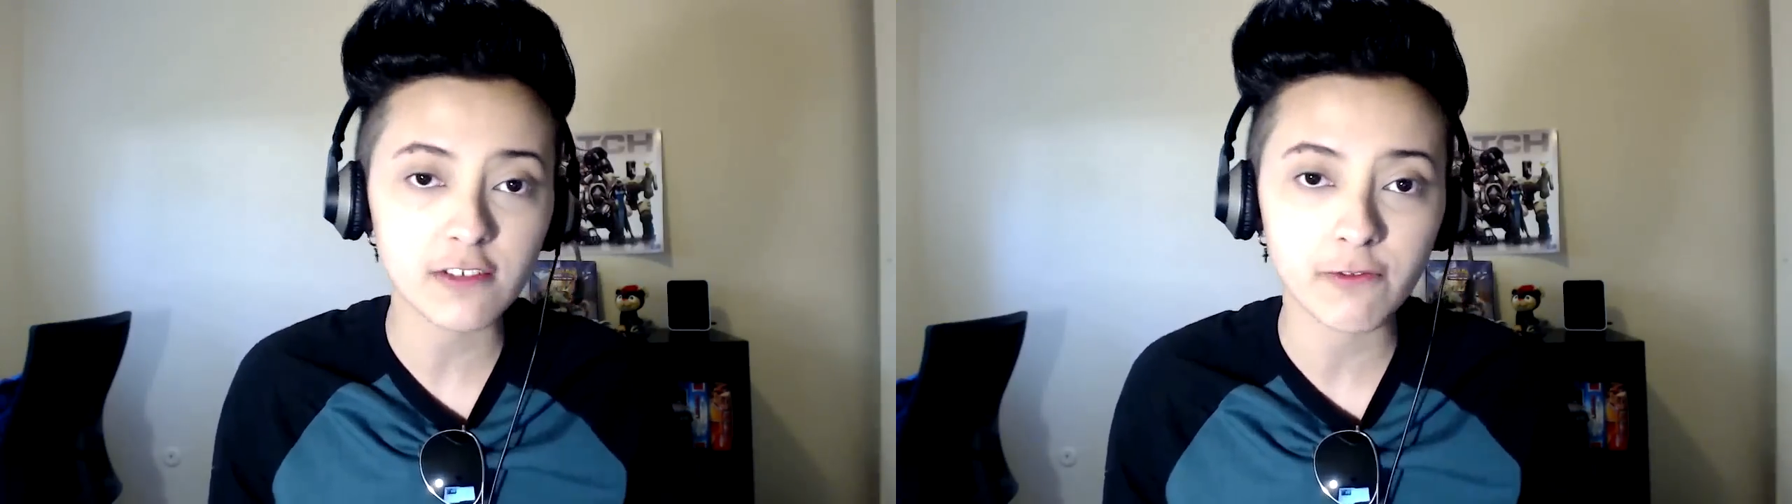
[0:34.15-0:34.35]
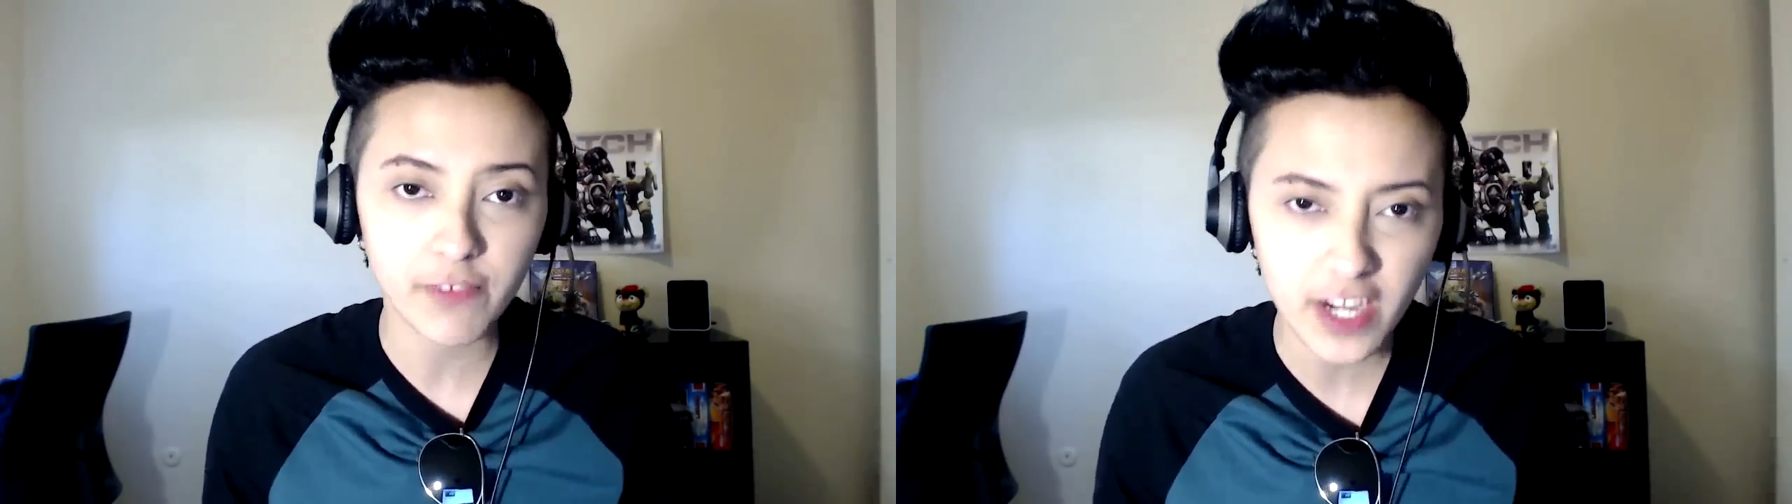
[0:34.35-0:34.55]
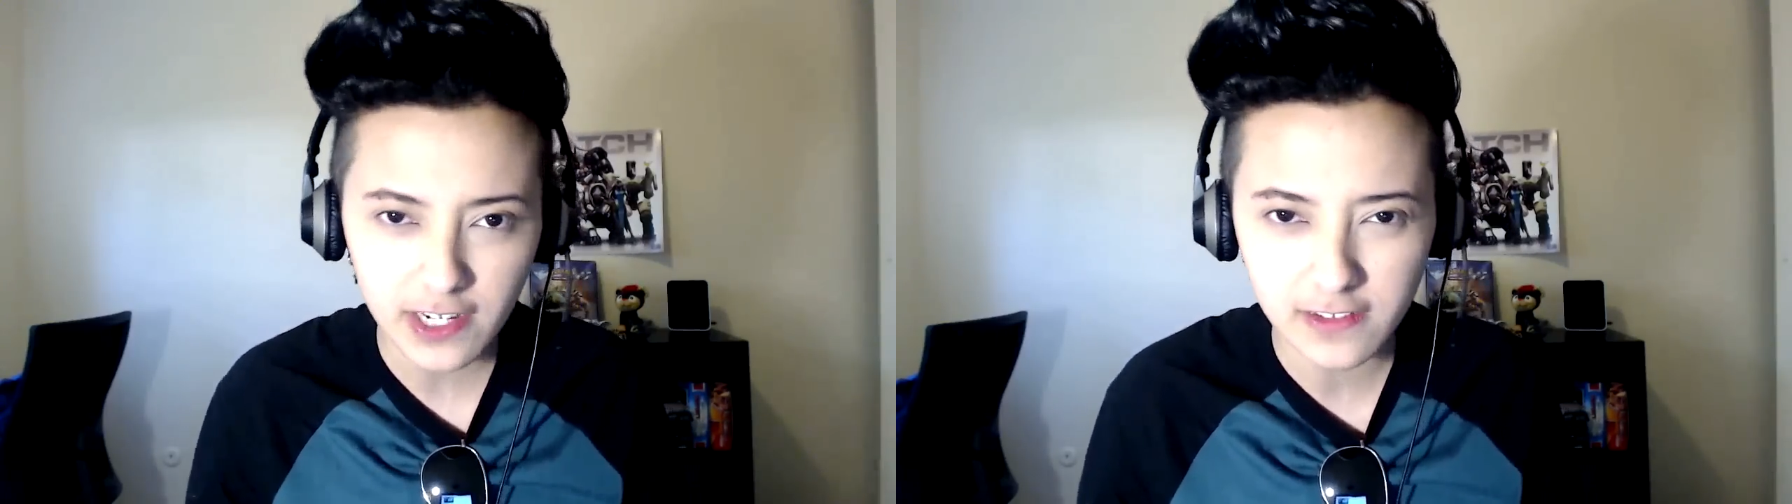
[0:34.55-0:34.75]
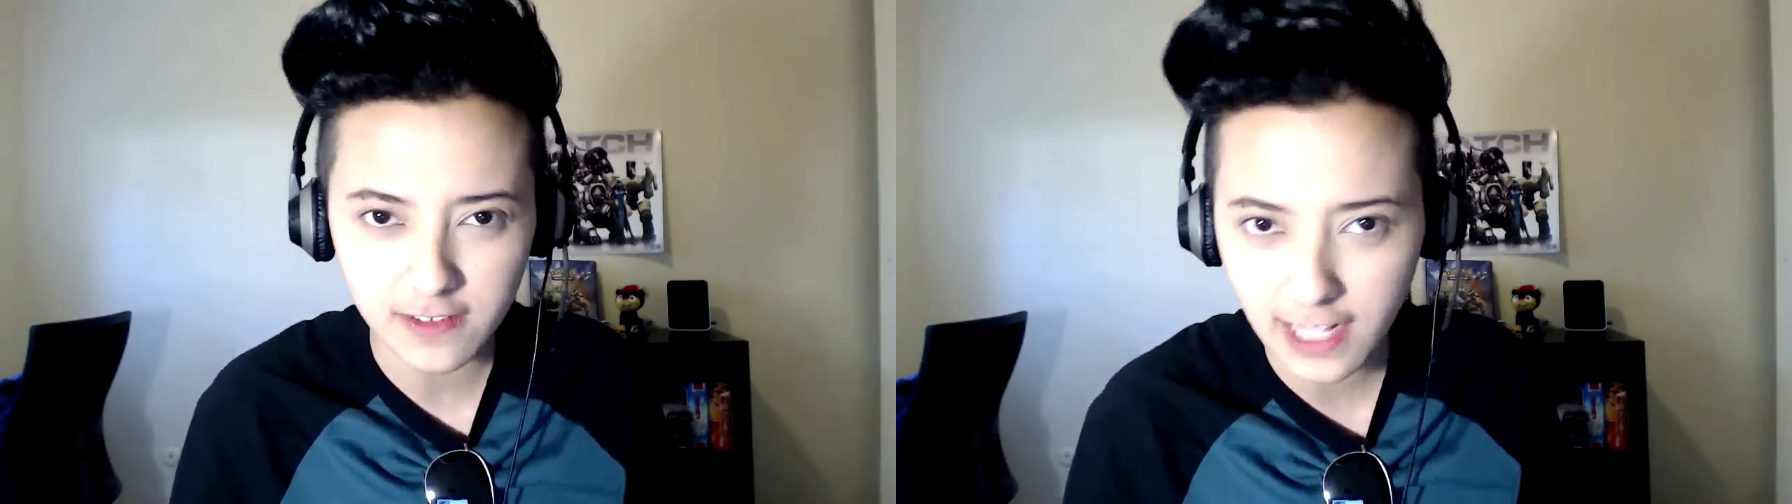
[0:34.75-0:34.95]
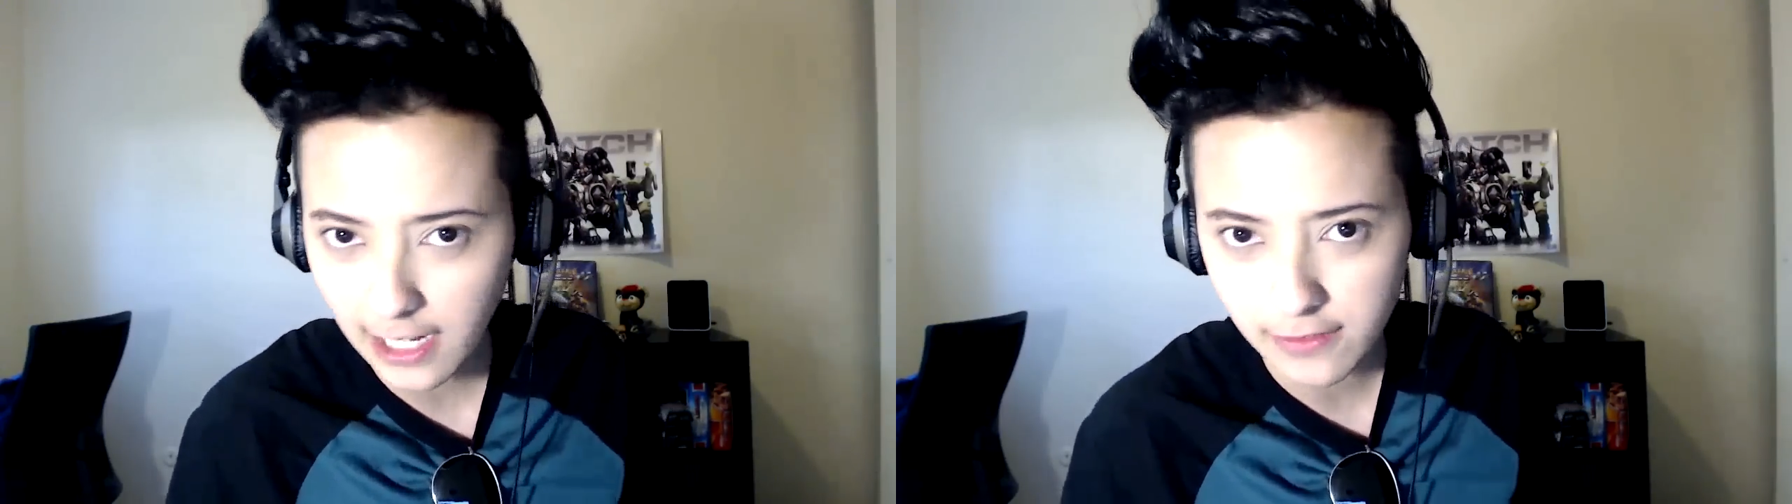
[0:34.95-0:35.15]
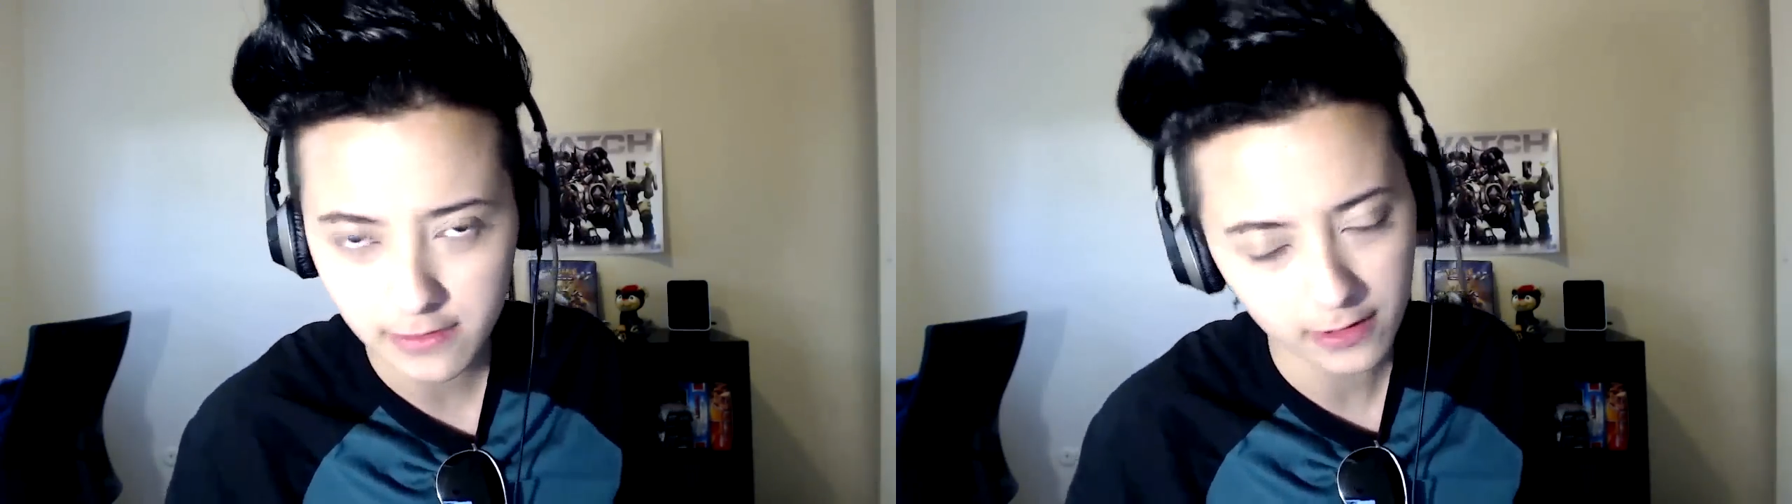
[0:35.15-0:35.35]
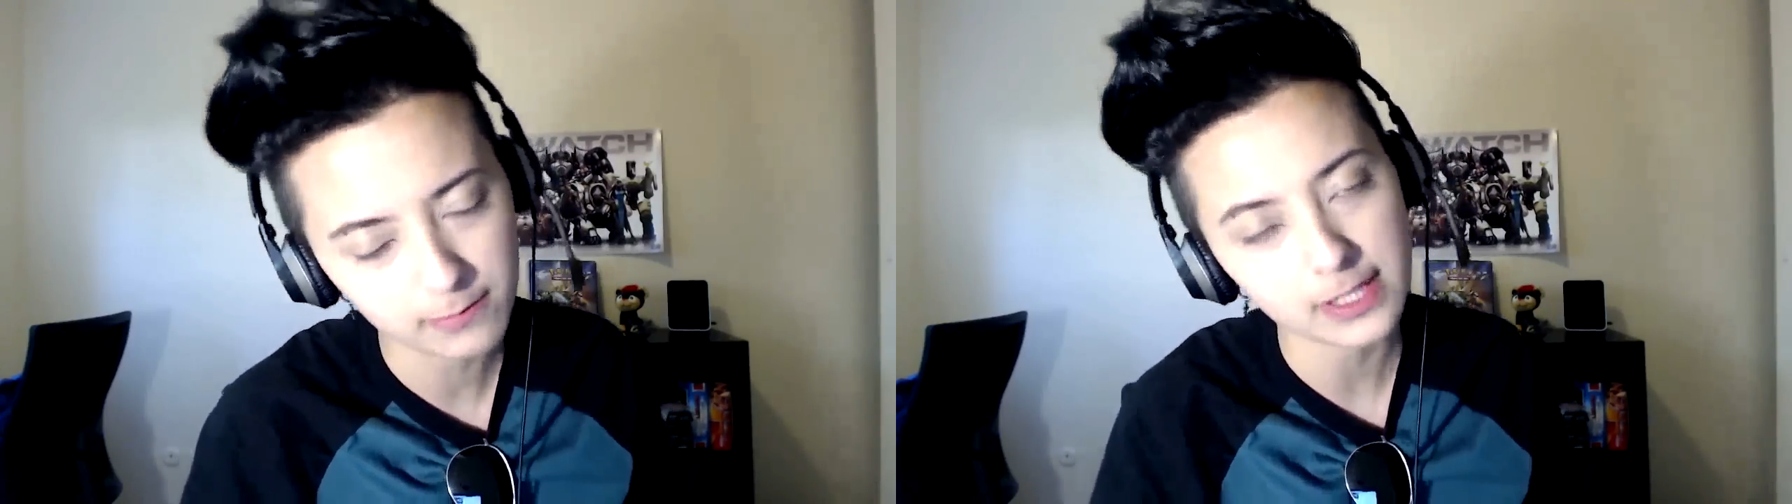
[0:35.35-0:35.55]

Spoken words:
Fear his Gastrodon,